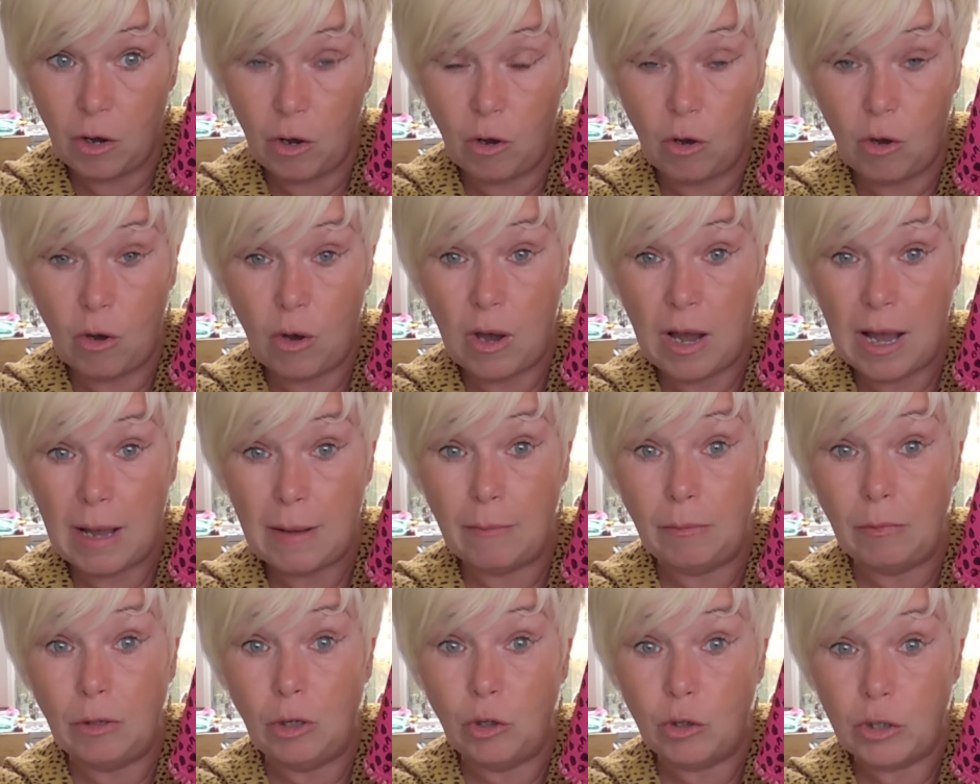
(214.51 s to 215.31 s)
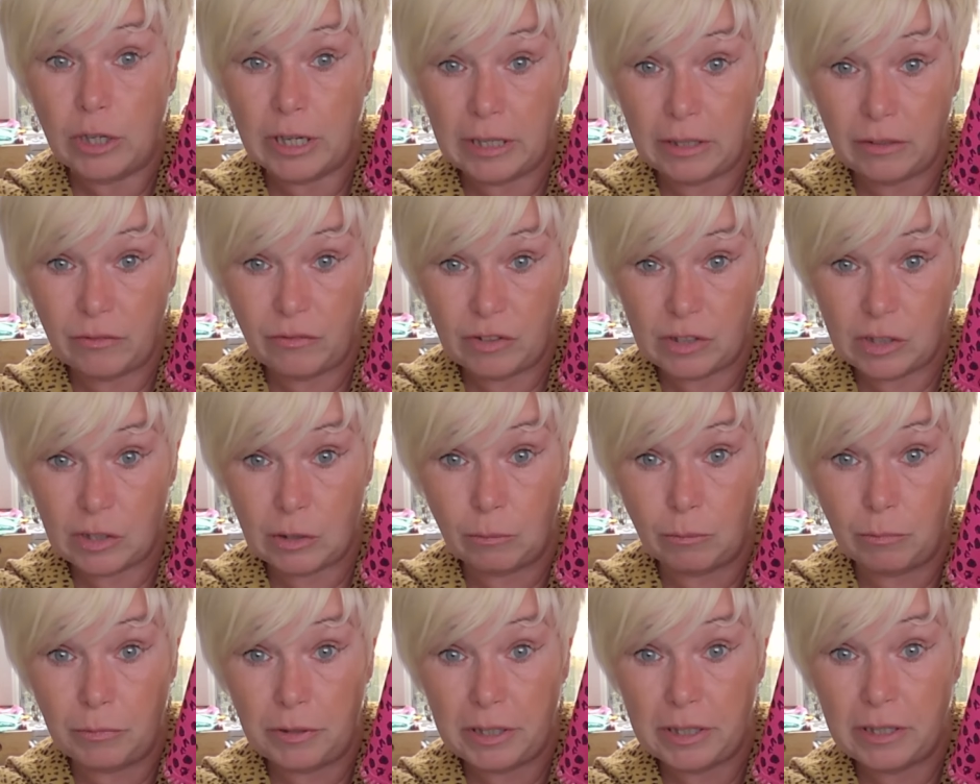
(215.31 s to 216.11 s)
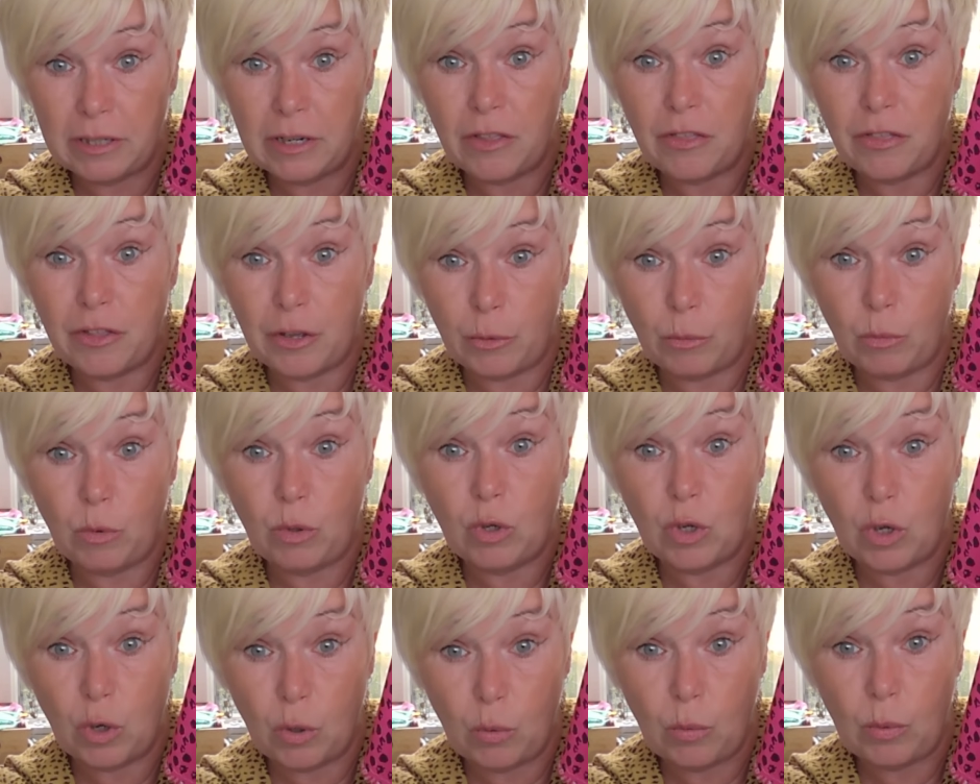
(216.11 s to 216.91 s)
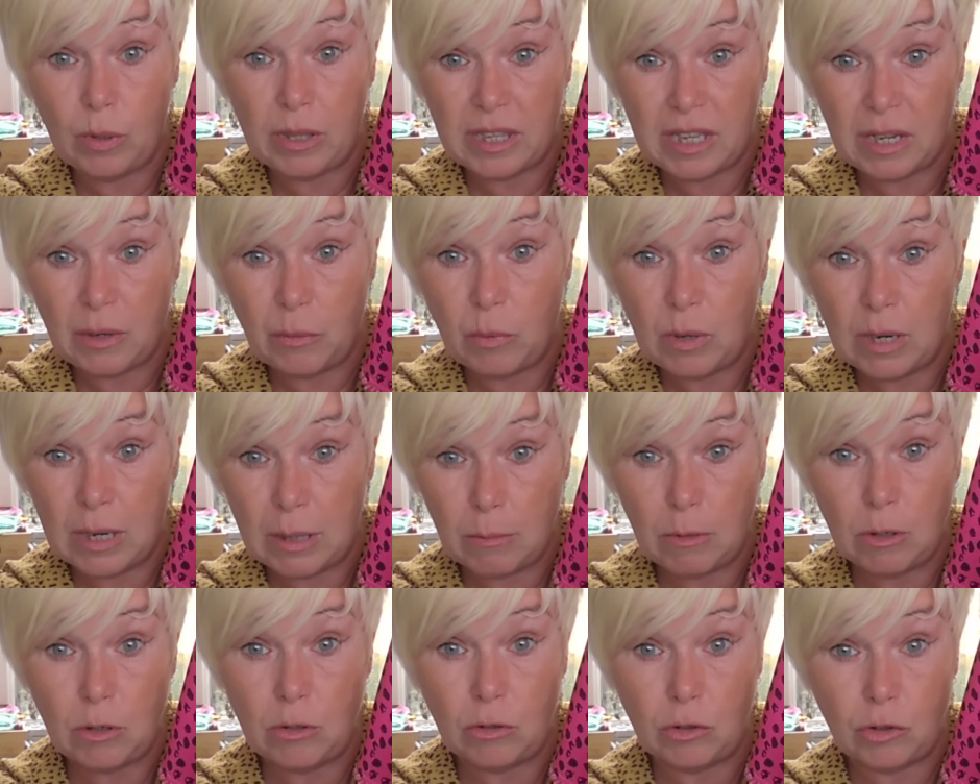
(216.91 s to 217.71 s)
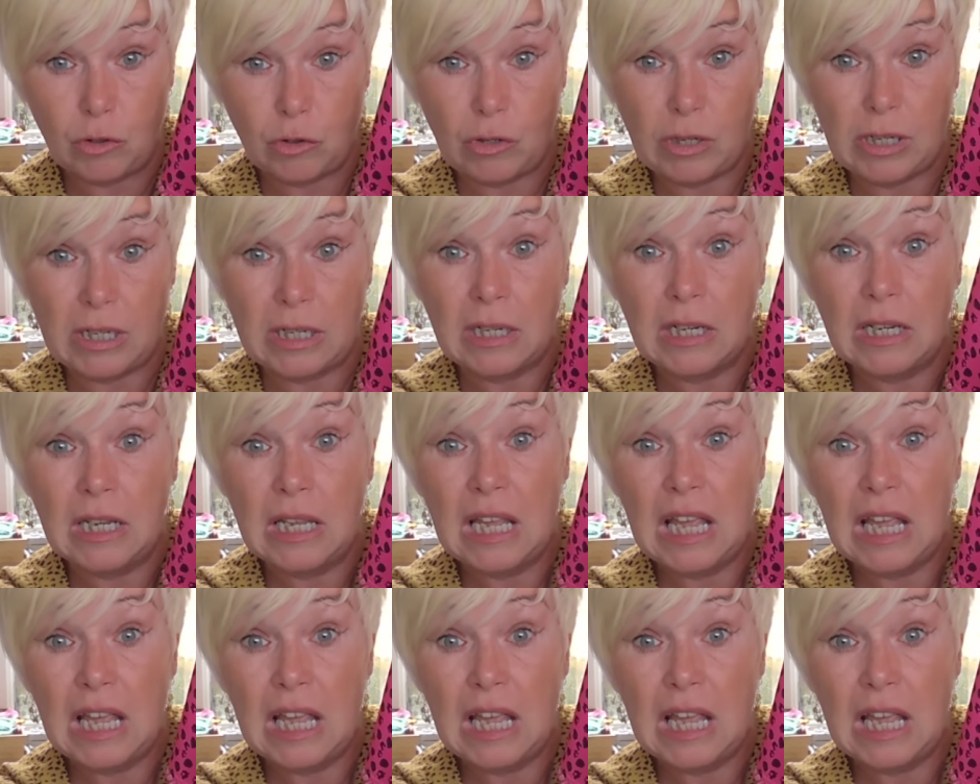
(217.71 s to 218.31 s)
or I'm looking for something that will go with it when I'm ordering